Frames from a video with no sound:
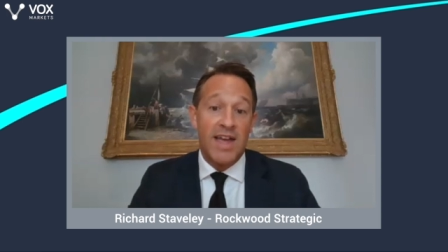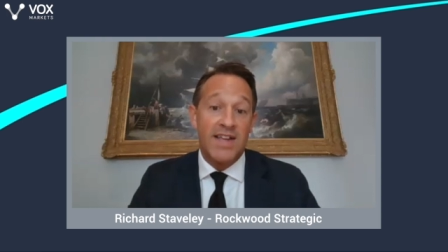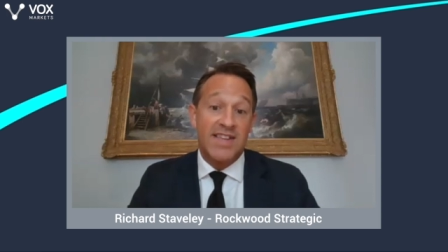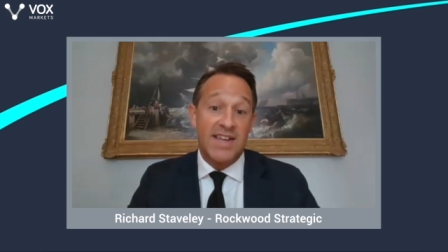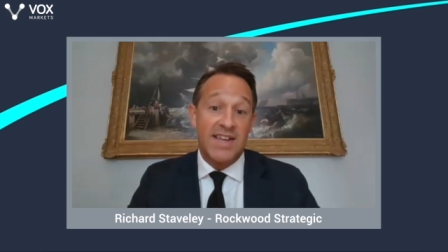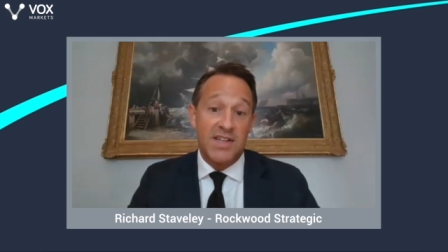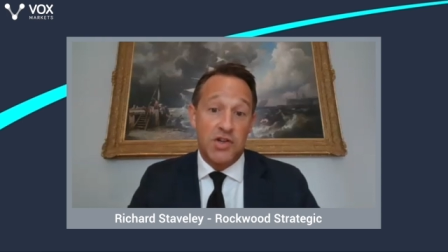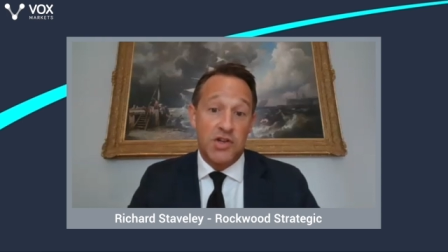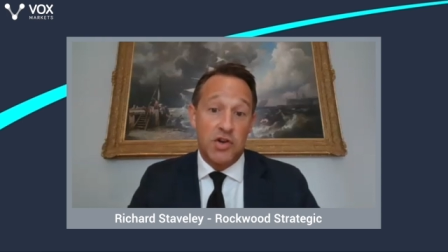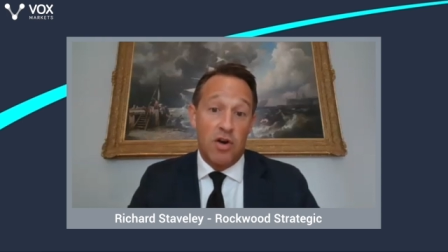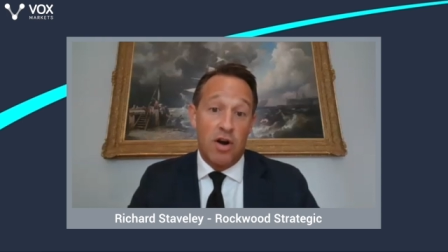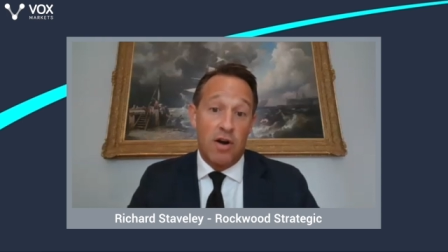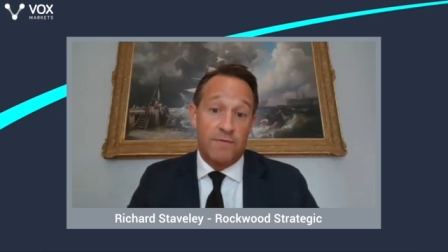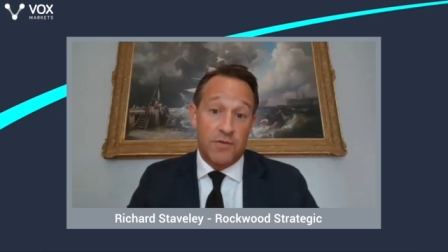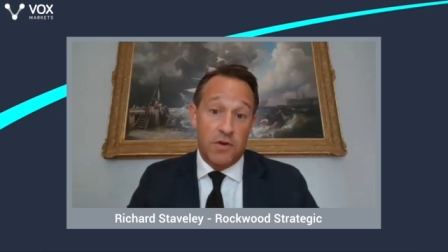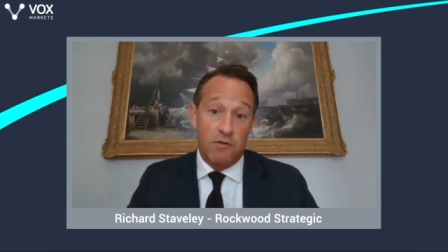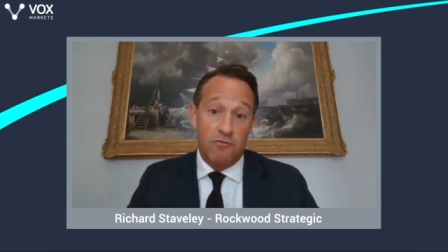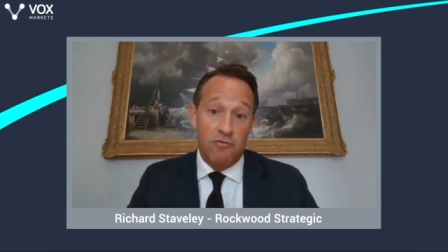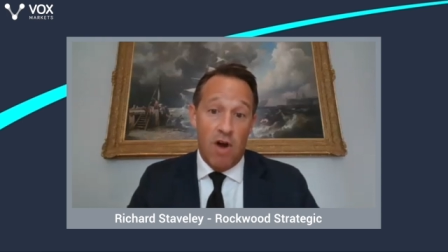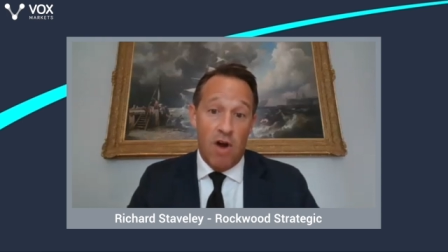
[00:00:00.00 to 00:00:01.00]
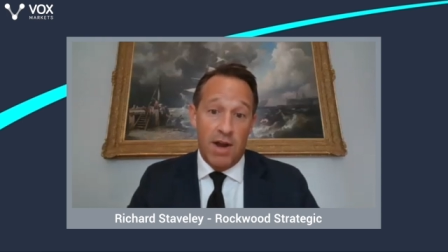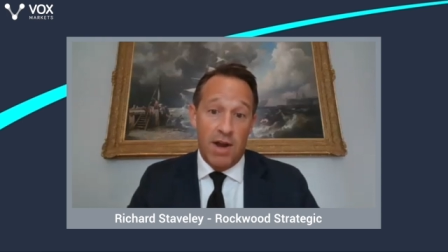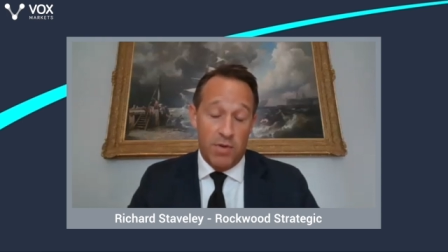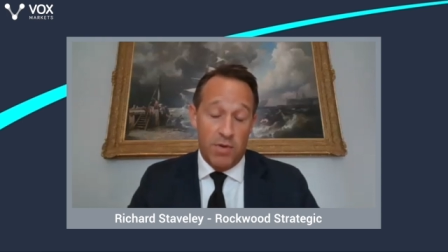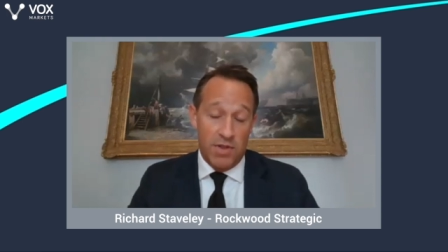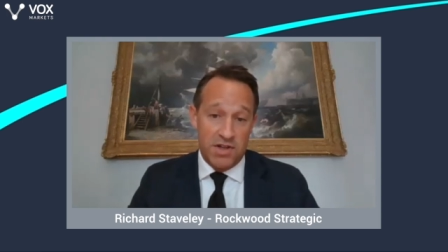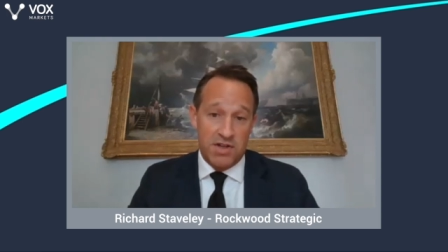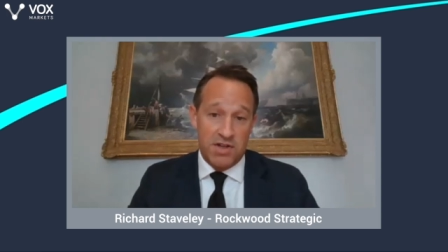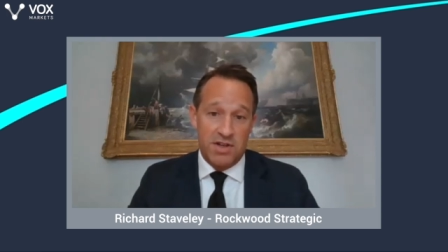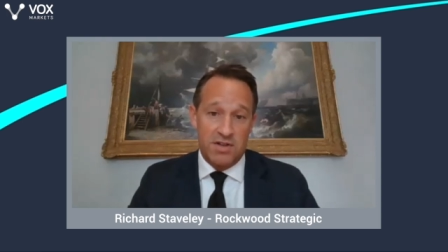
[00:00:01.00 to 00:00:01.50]
It's easier after a run
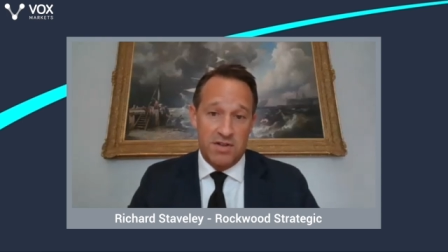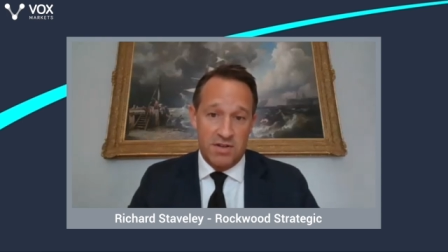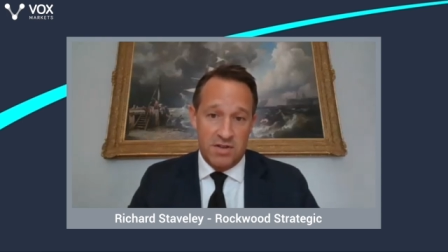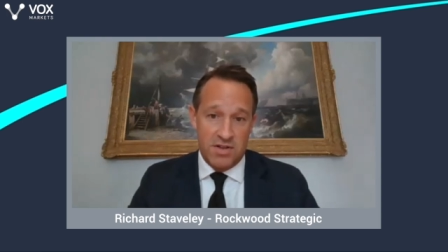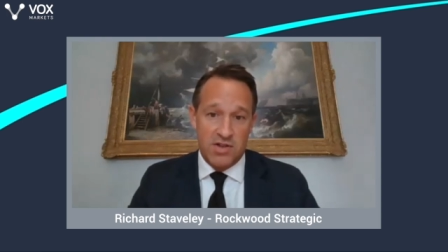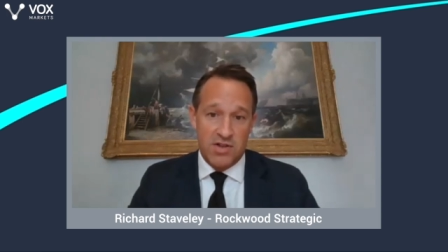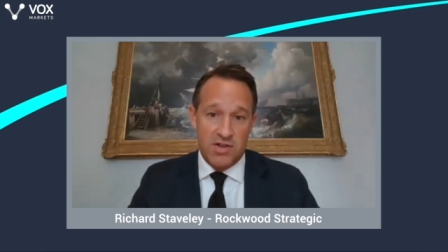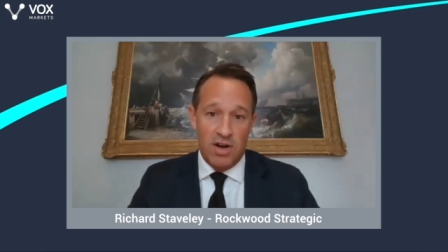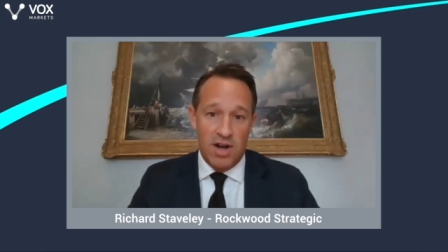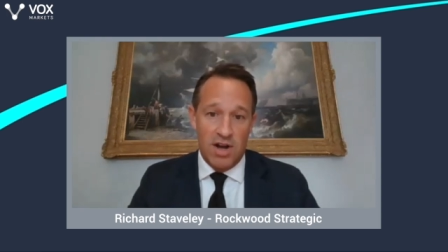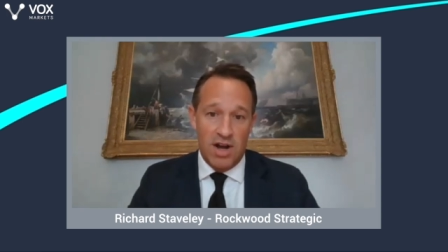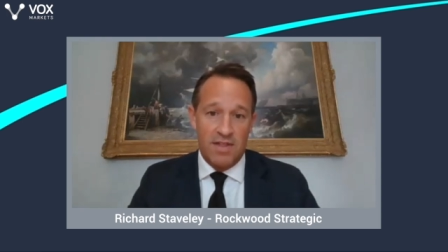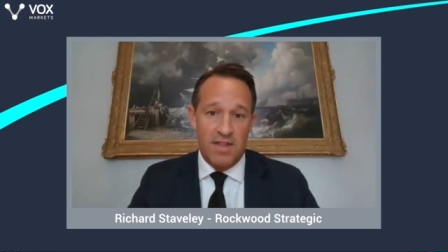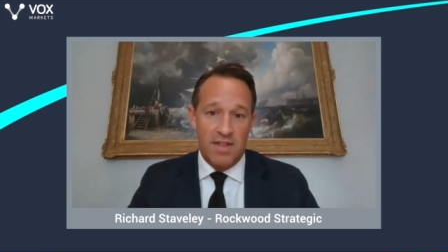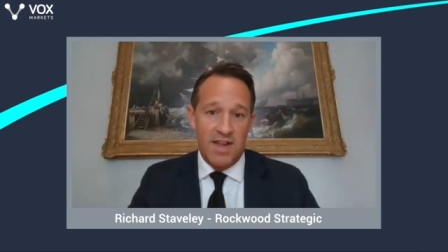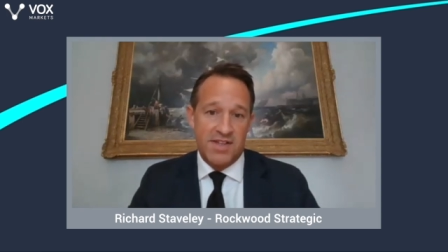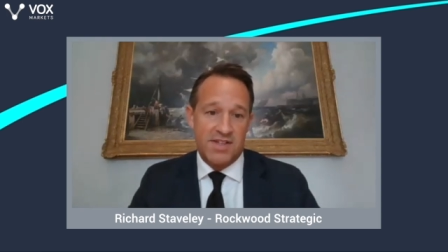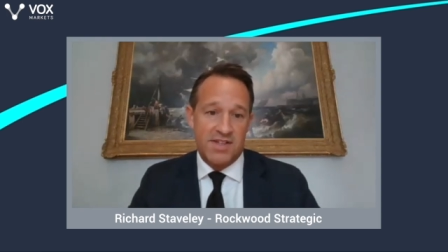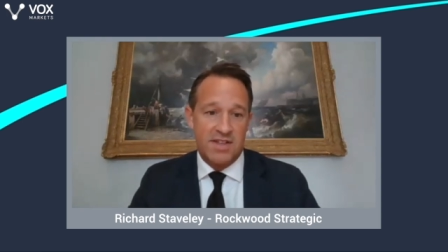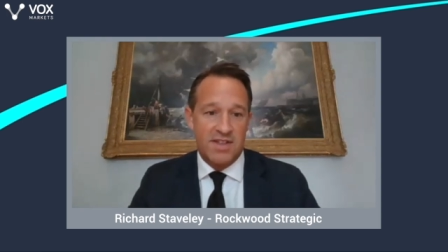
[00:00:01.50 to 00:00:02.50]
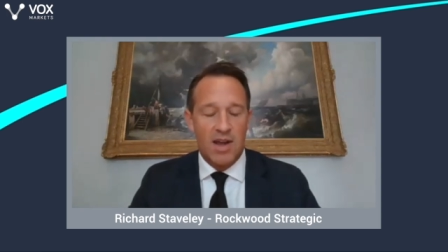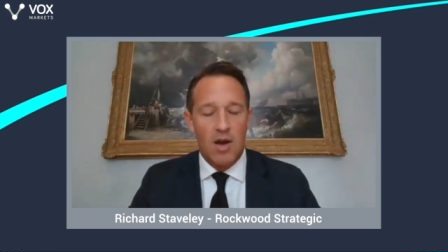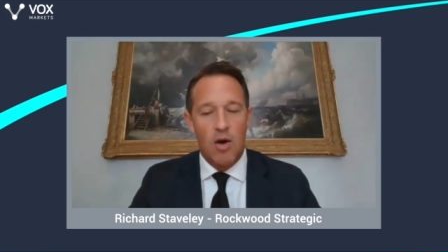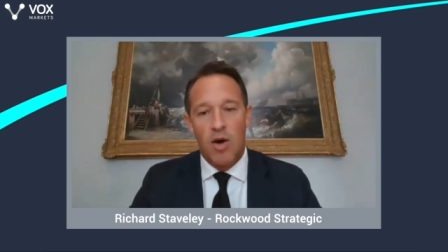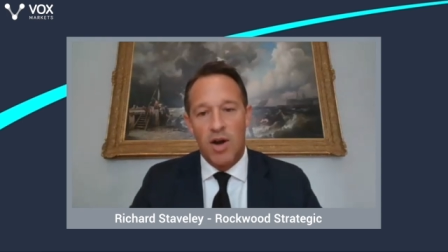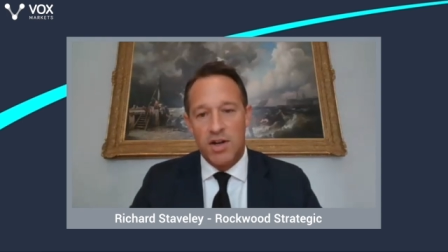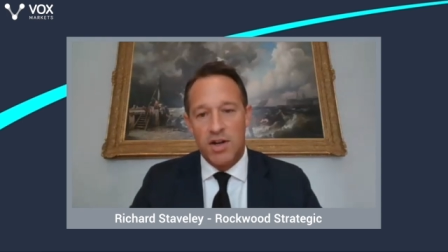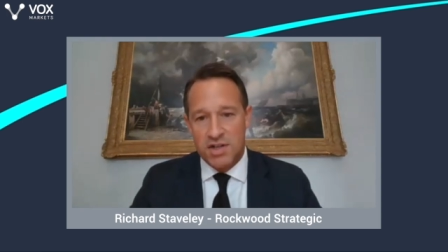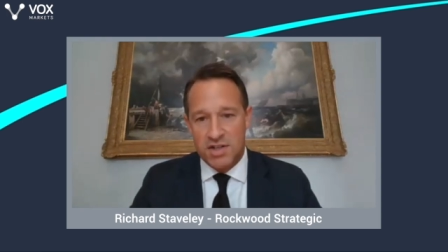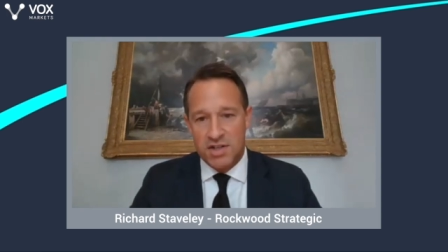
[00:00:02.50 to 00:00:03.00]
with a stock like this to think,
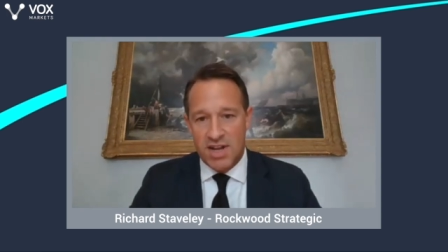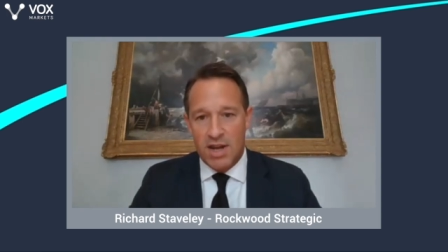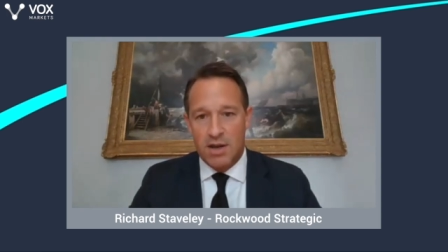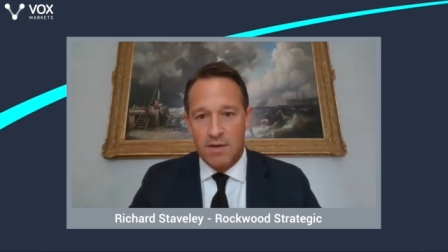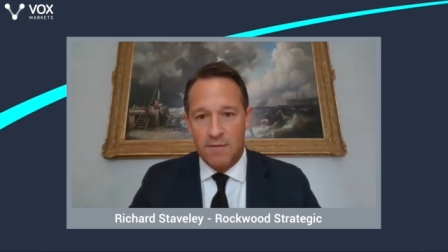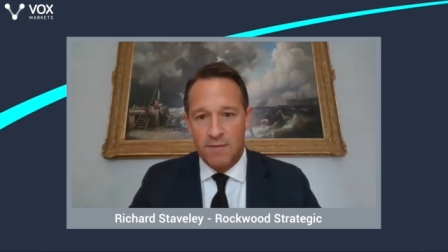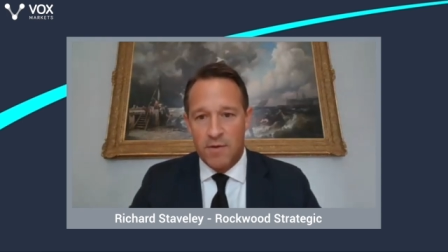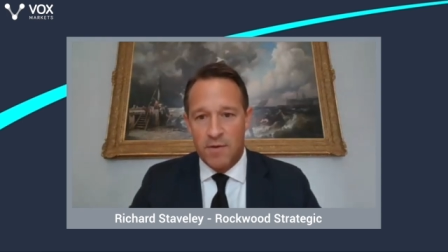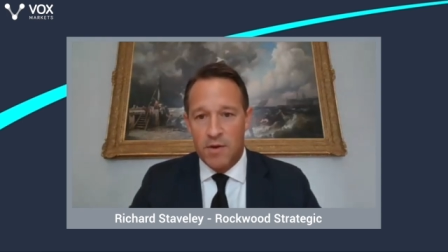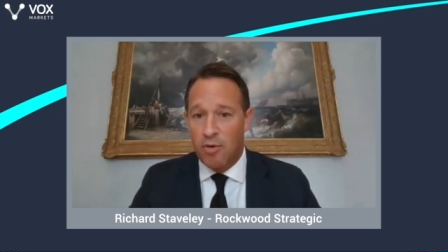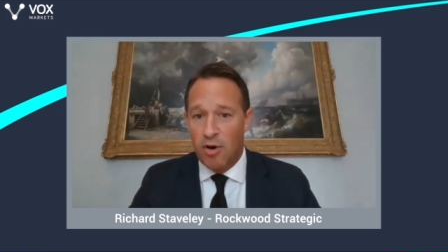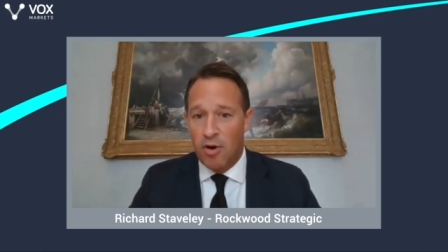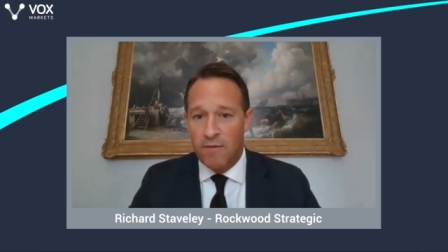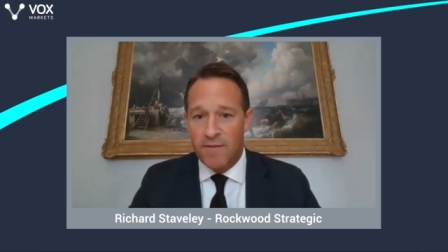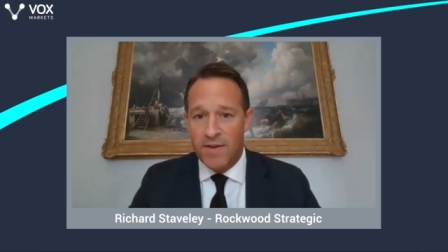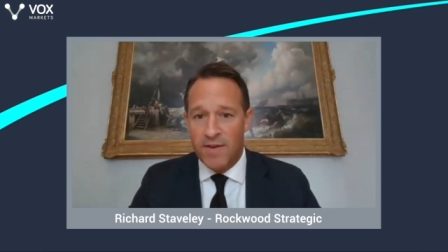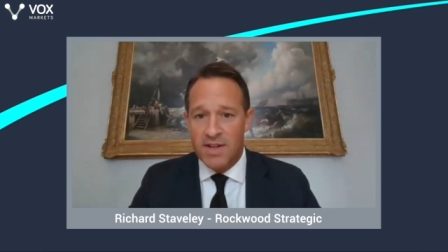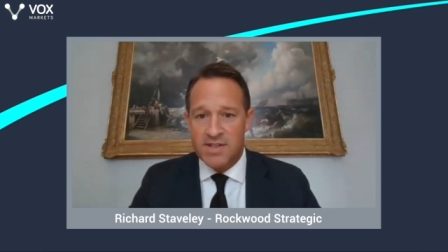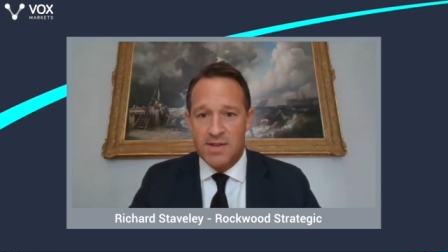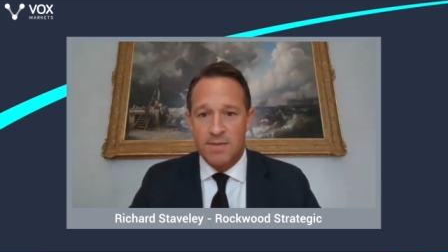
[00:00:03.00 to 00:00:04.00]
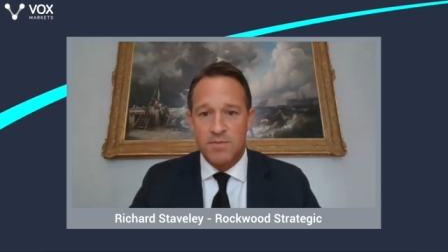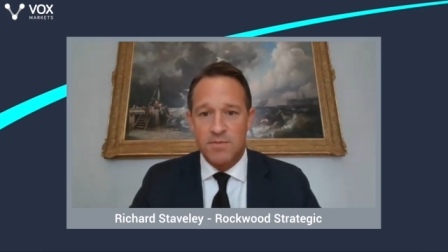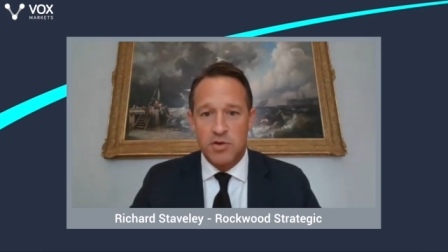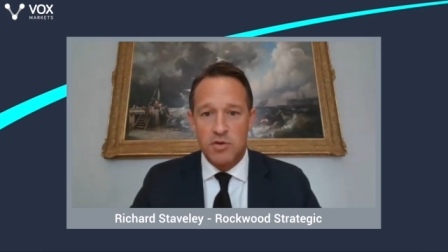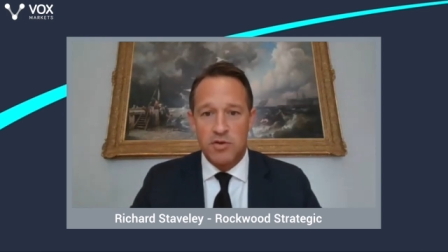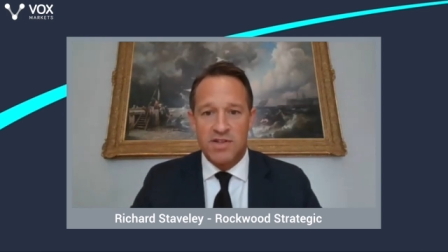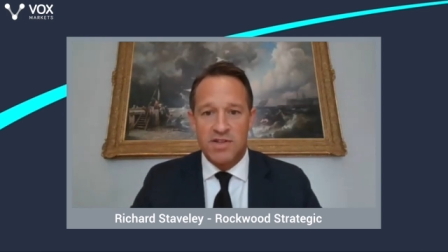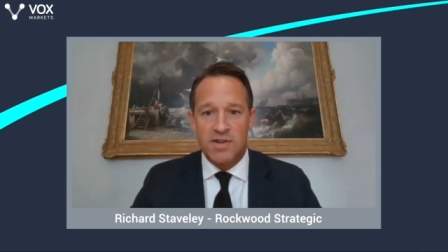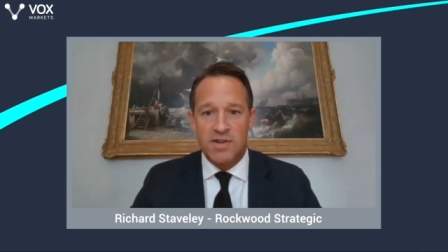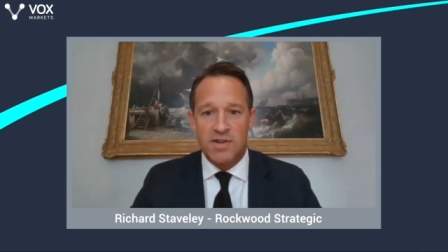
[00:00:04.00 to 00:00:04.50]
oh, I should take a few profits. I'm
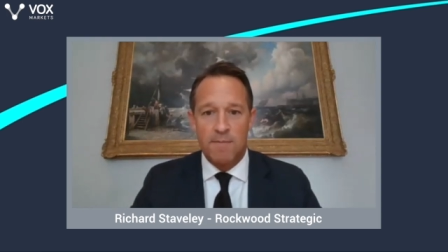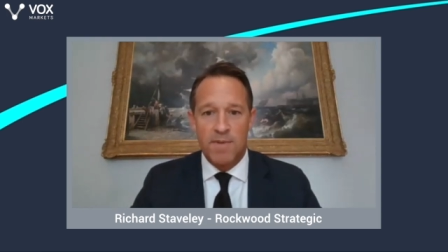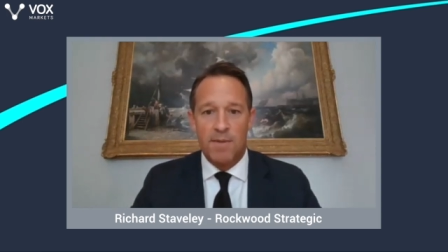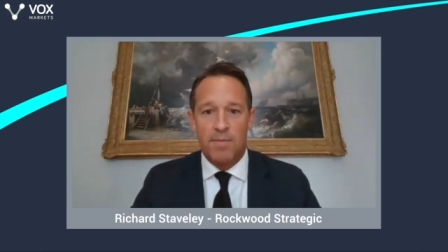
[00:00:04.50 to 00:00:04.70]
sure some